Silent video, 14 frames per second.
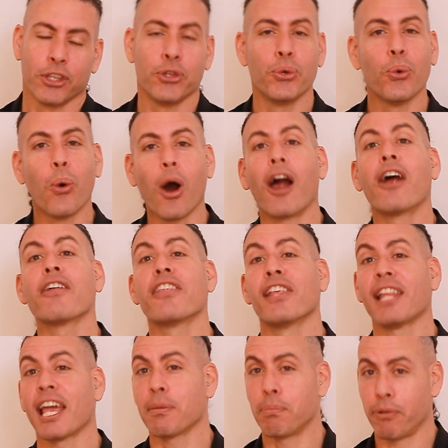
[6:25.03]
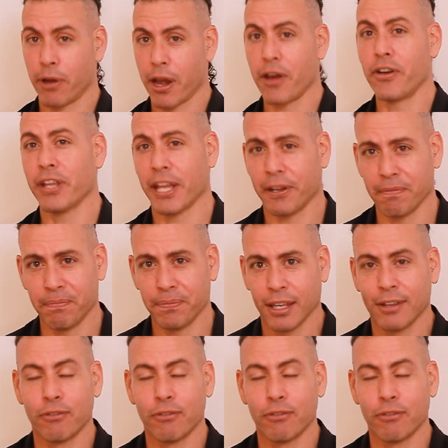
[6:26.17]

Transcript: You are the librarian.